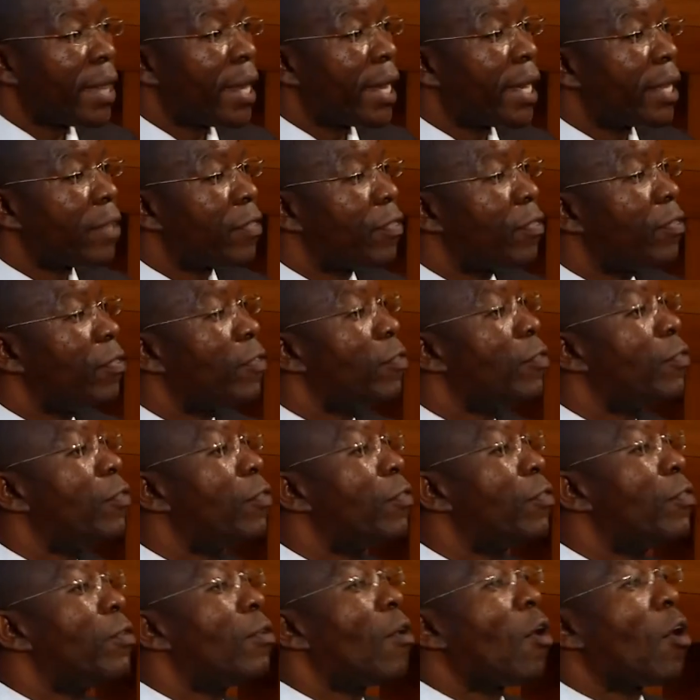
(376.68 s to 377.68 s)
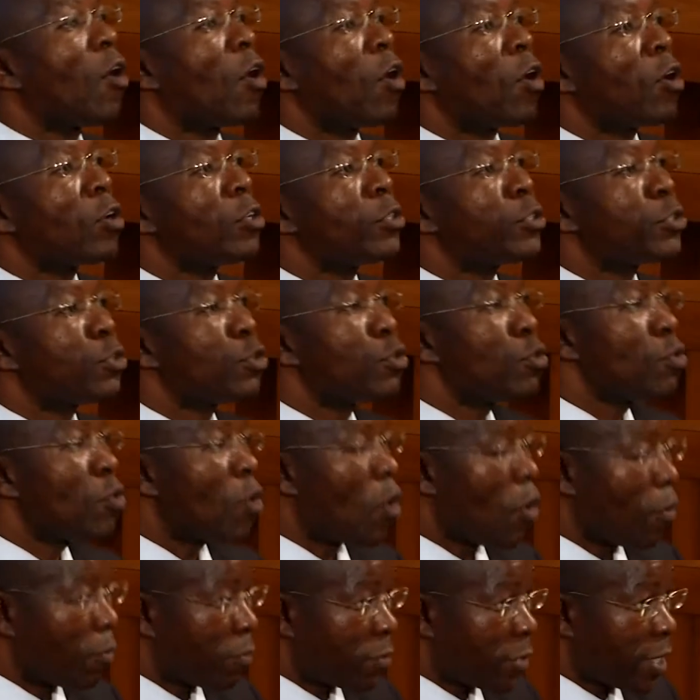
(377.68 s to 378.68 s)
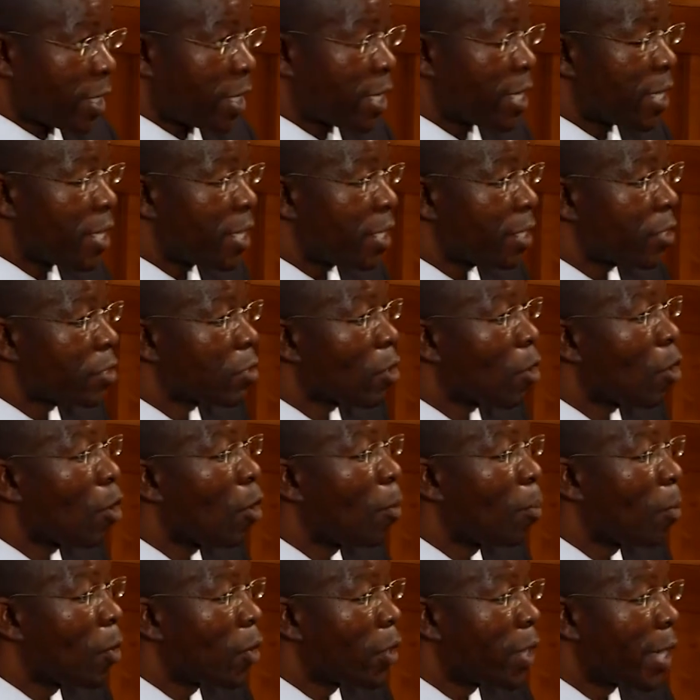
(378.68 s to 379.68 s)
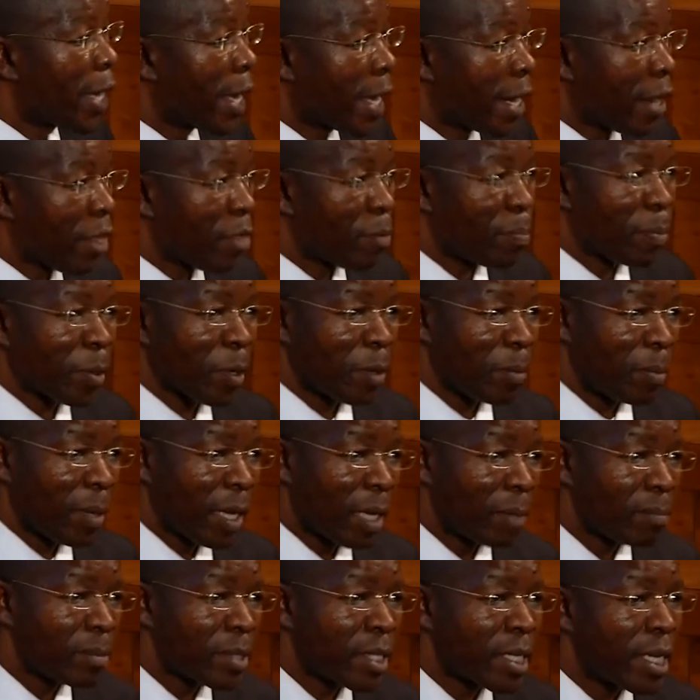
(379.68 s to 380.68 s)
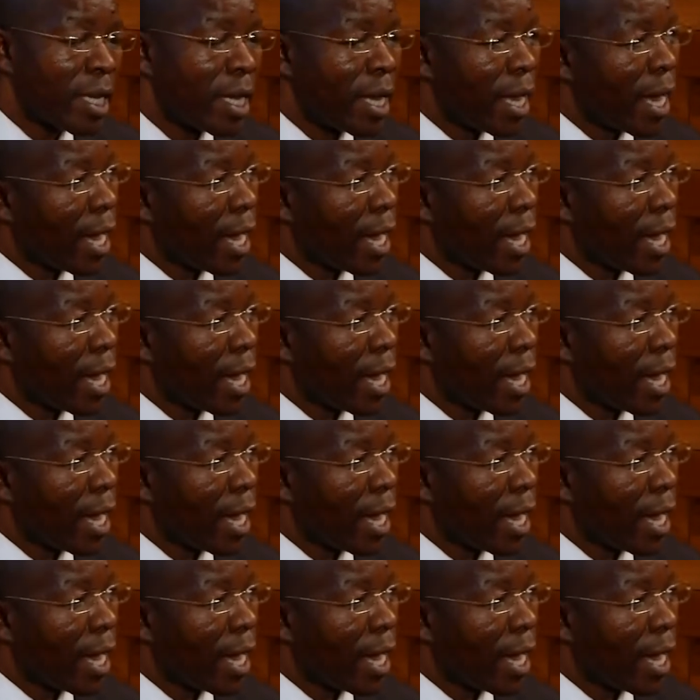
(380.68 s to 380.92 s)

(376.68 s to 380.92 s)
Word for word: there are all too often these common health problems,